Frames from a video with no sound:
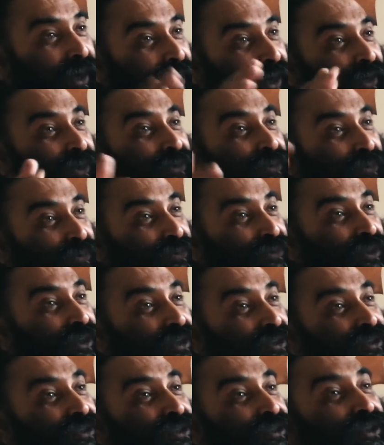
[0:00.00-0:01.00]
and you
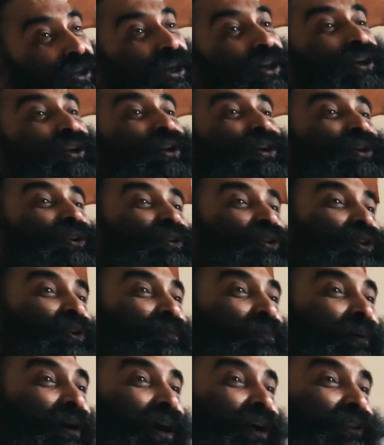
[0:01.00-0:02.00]
just continue your
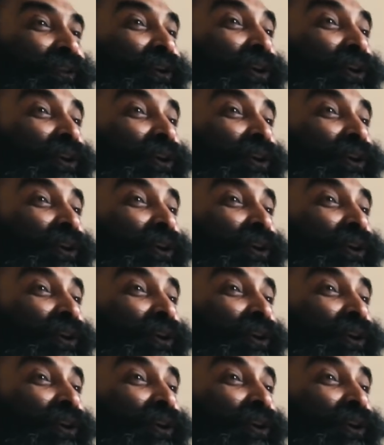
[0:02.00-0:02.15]
path.